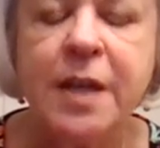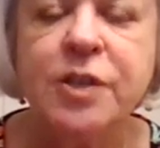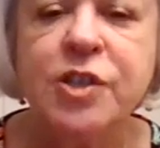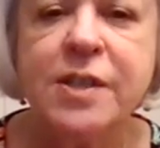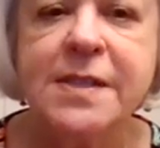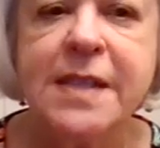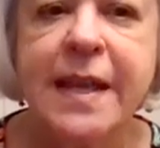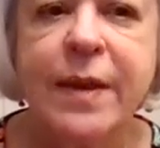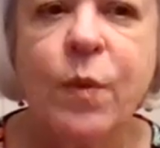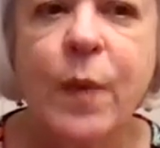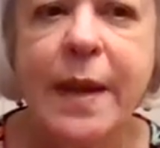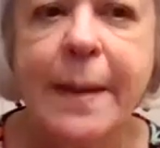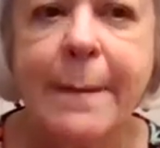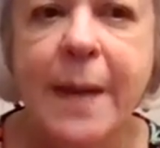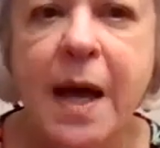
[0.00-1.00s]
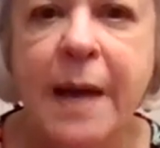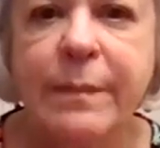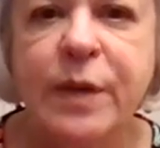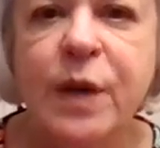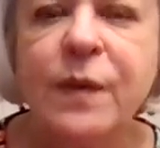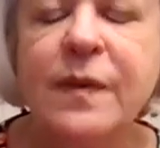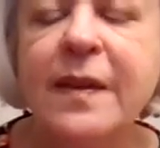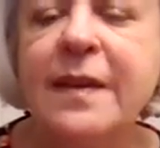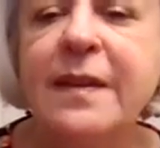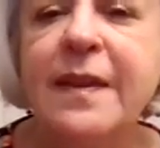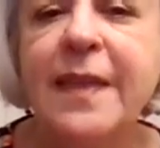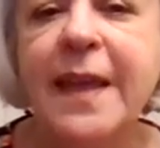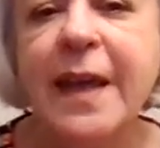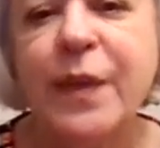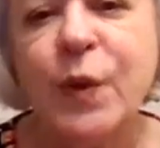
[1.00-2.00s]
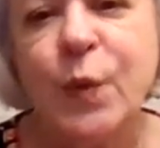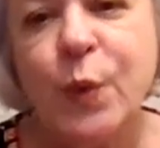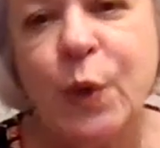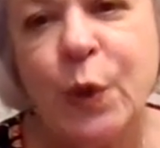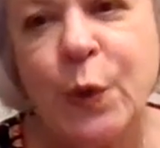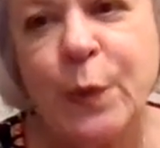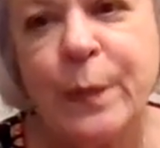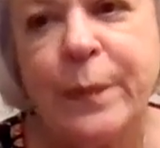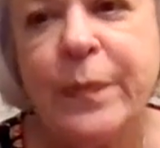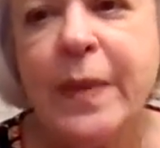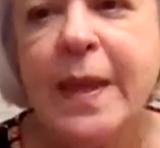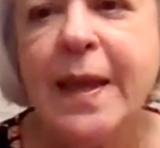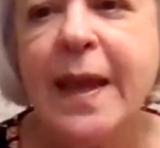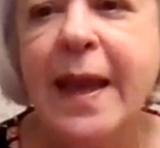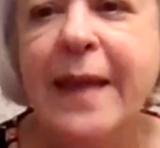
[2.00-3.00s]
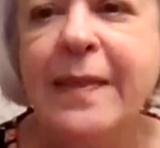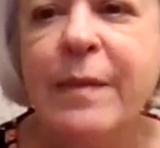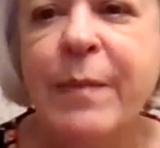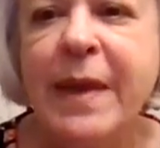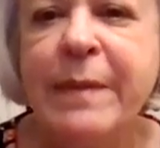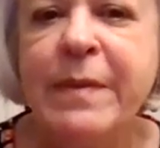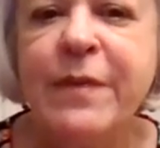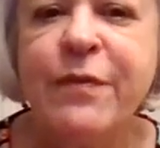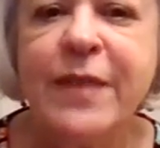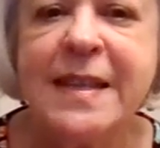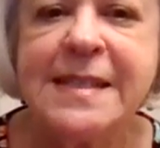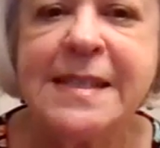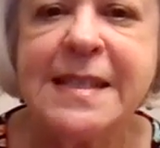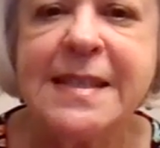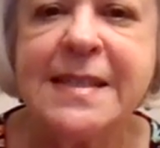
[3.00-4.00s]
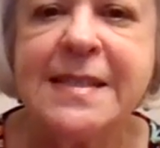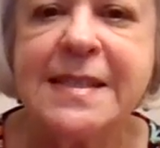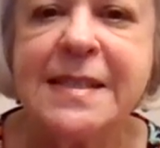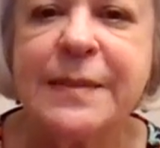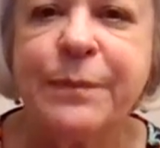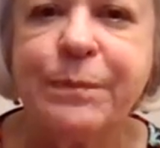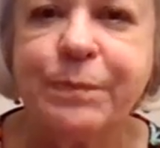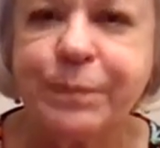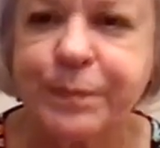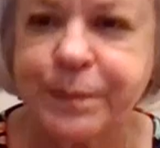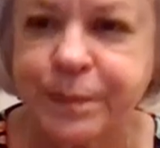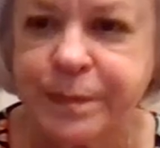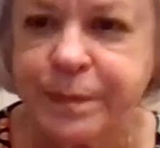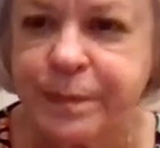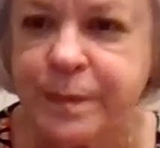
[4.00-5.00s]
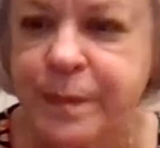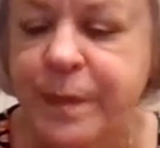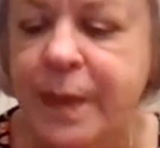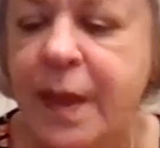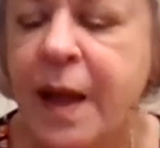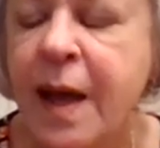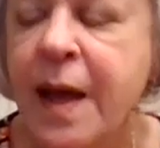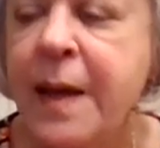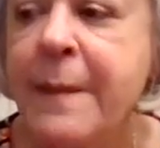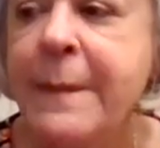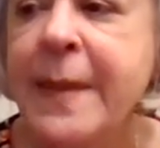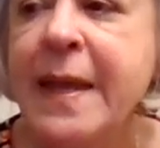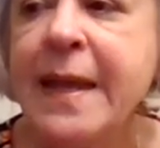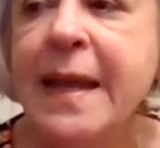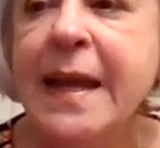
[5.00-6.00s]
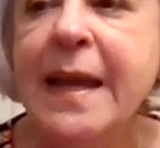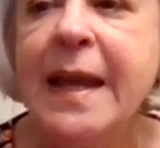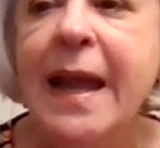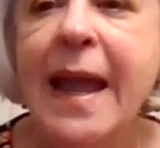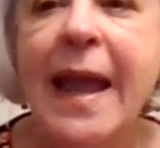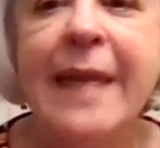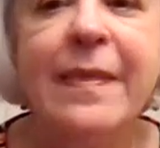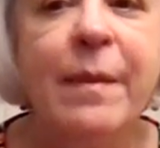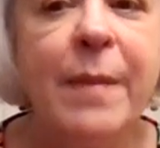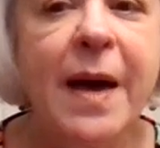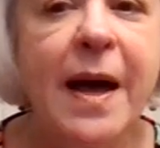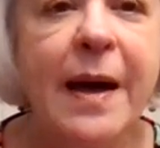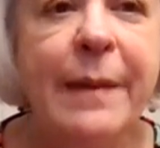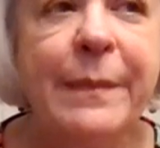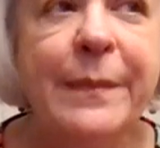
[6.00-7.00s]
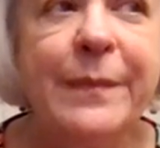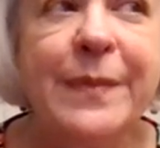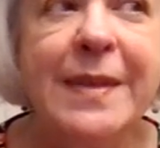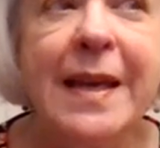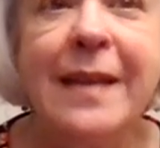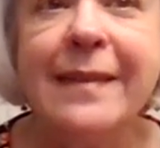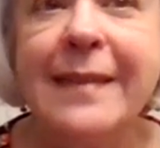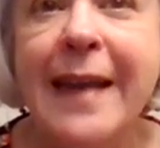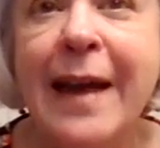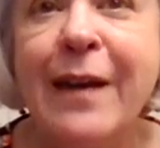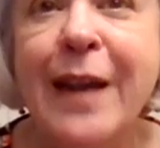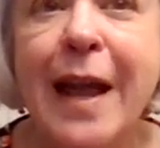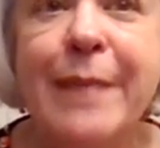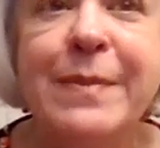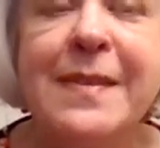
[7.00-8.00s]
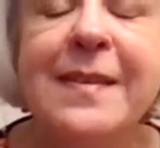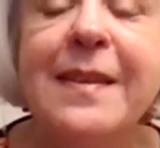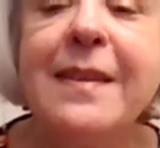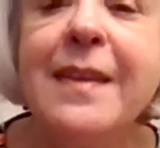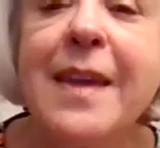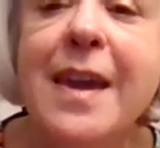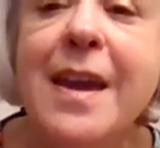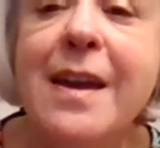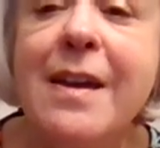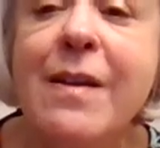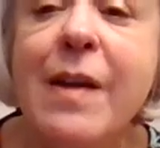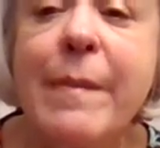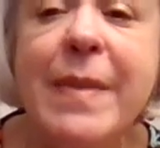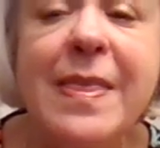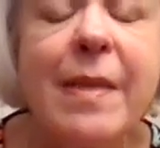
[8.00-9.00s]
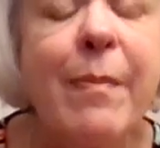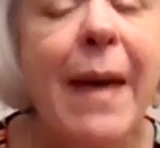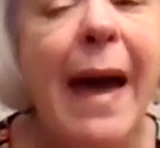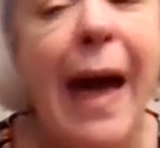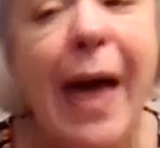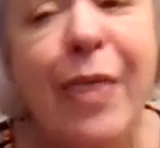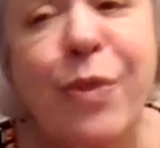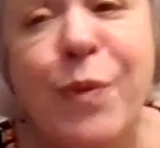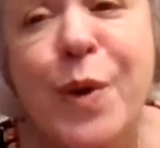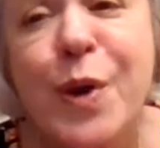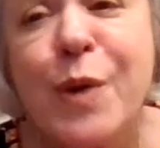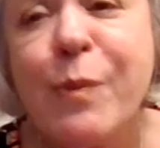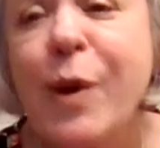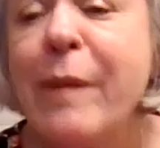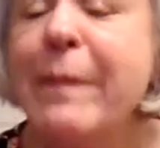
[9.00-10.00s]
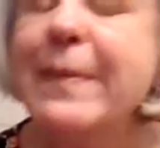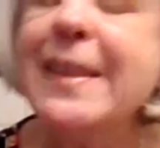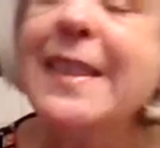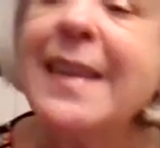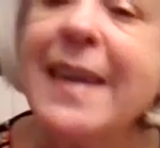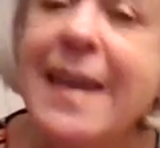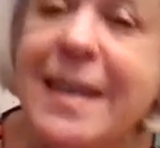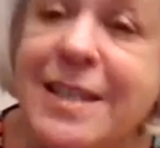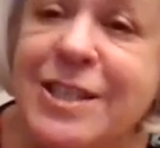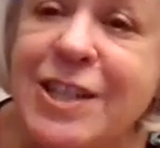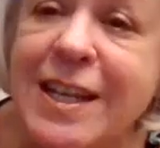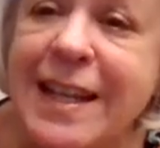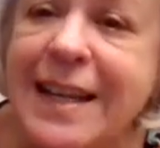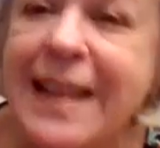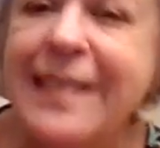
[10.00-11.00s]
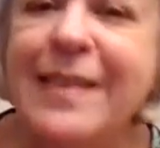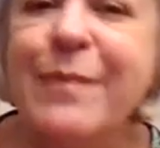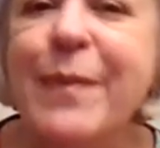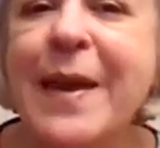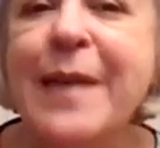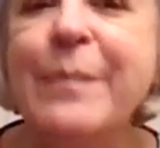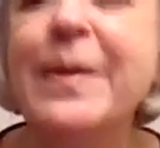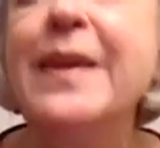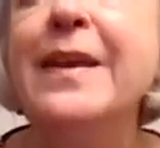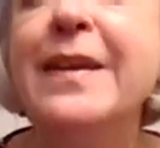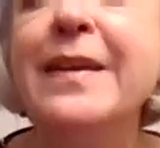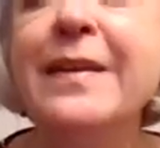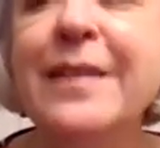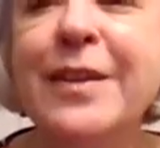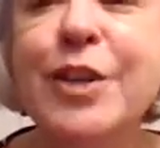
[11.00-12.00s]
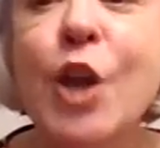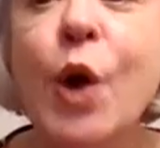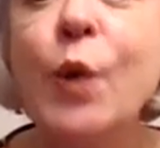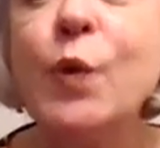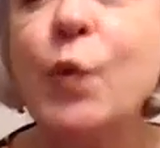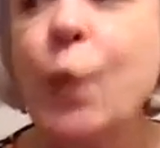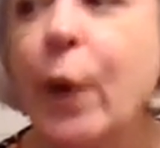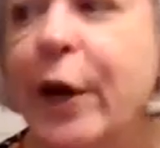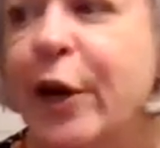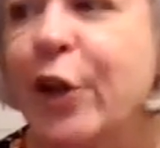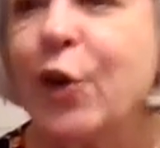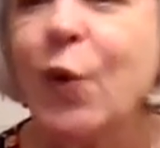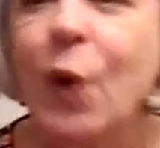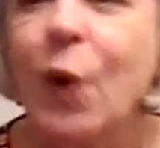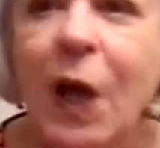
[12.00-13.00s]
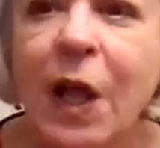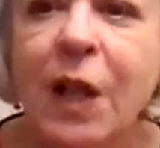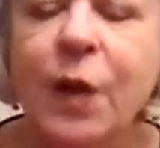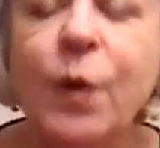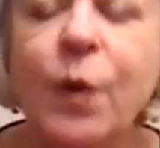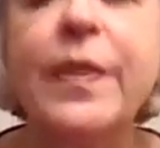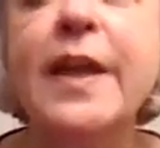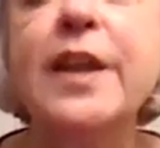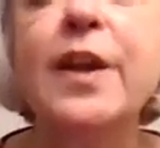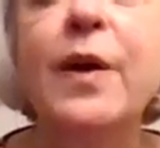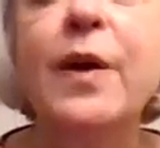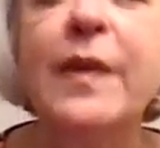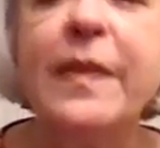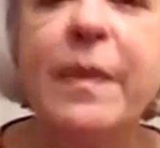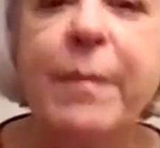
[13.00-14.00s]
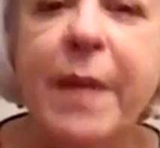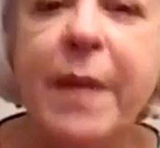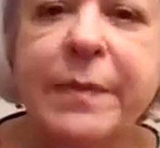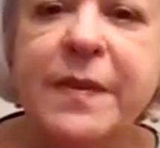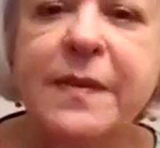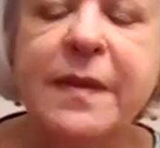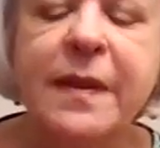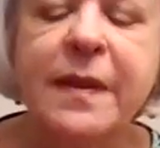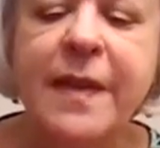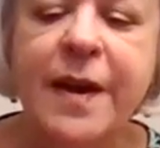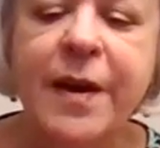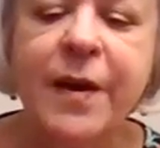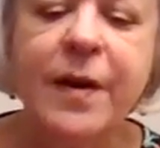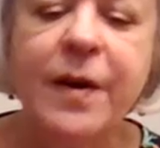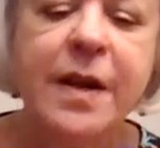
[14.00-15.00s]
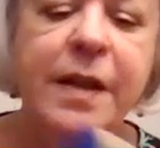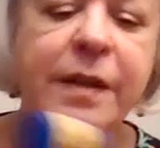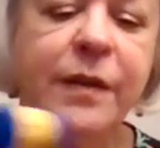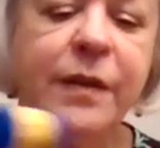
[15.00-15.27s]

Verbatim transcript: Just like when a mom goes into the other room and the baby fusses. Um, and the mom yells out, I'm still here, I'm in the bathroom, or I'm in the kitchen. And the baby knows where to crawl, or they know that the mom's still there.